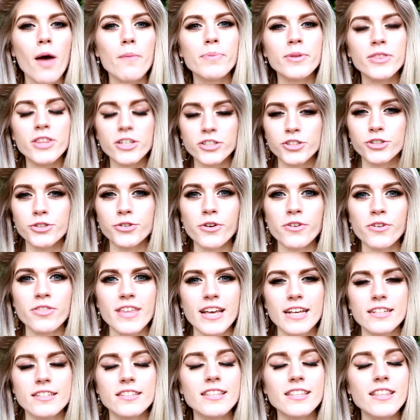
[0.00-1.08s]
But the truth
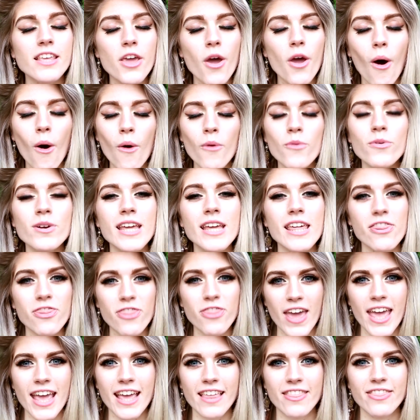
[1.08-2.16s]
is, the only
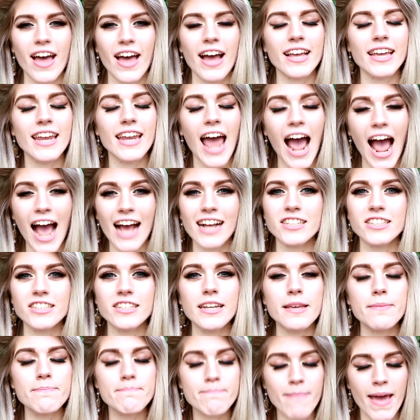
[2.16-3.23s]
thing that can
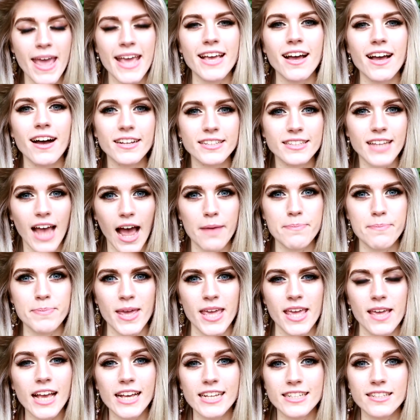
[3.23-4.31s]
actually make us
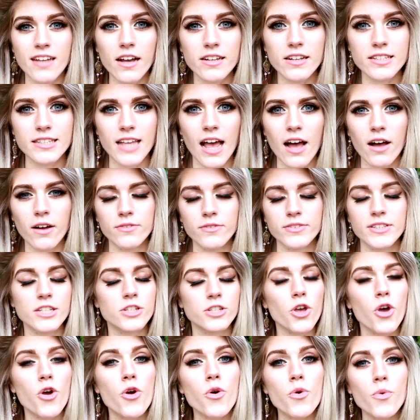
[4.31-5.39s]
happy is ourselves,
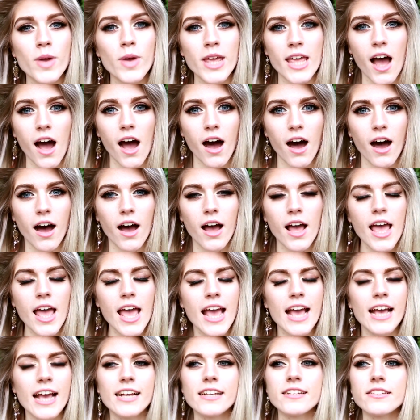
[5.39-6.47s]
is who we are,
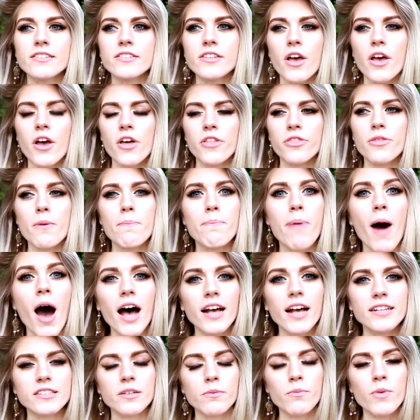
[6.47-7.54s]
is the
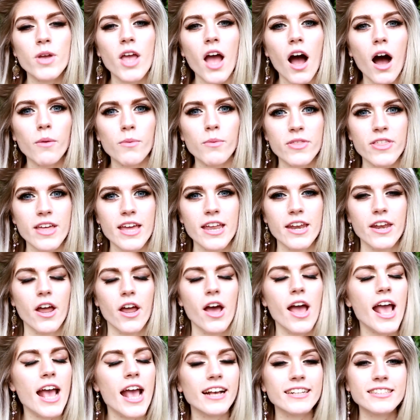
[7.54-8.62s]
person we are within.
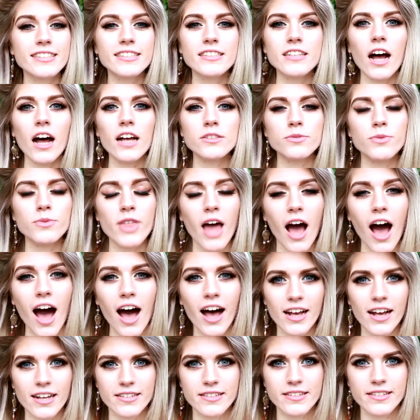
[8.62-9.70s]
It starts with
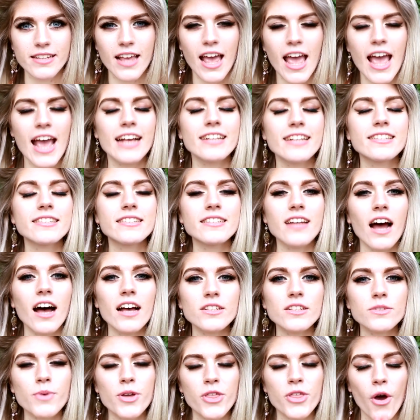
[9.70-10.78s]
us. It
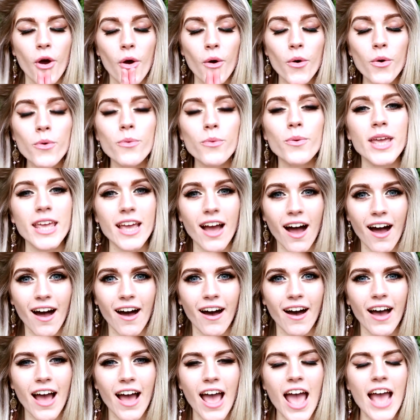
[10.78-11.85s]
starts with who we
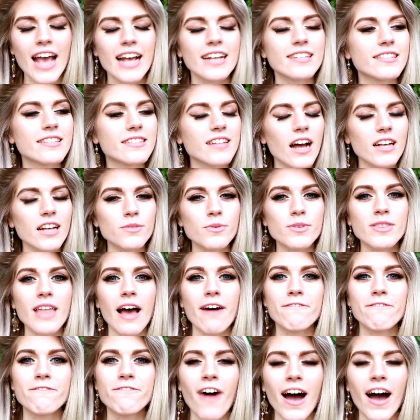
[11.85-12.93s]
are. It starts with
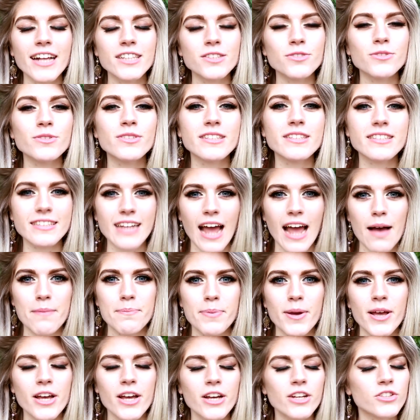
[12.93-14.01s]
that vital step
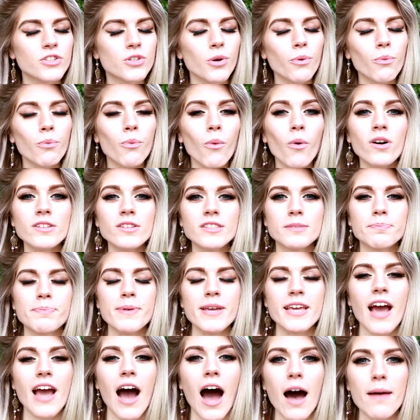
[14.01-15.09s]
towards
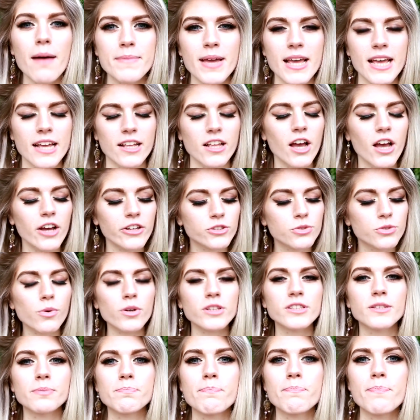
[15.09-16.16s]
becoming,
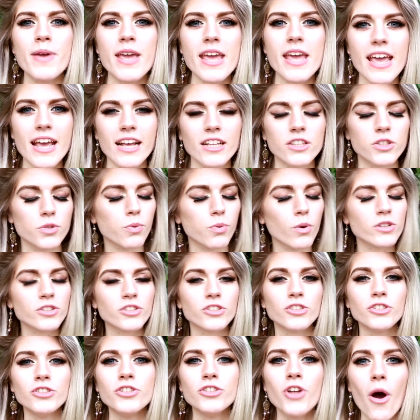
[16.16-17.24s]
towards being,
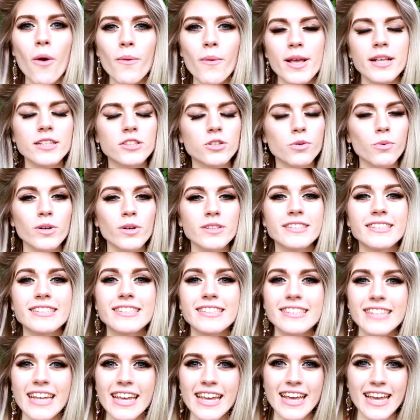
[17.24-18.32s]
towards knowing, towards
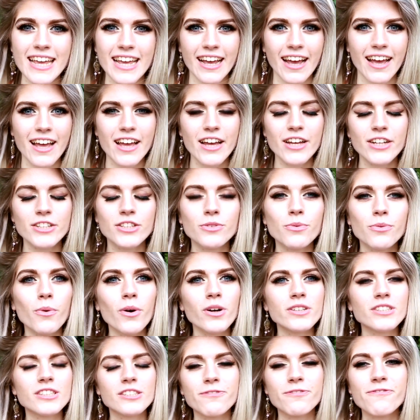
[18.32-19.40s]
seeing,
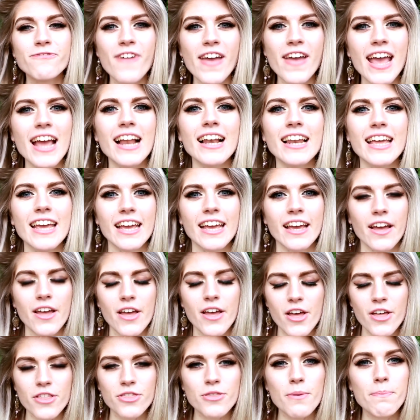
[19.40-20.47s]
towards feeling
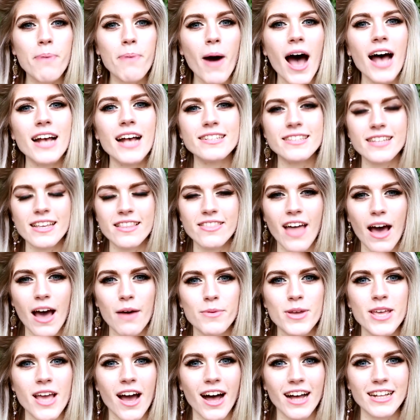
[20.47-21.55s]
the person that
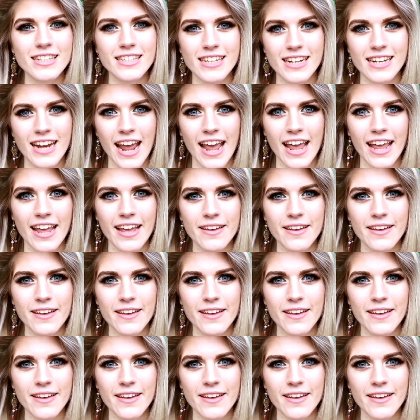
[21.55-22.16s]
we are today.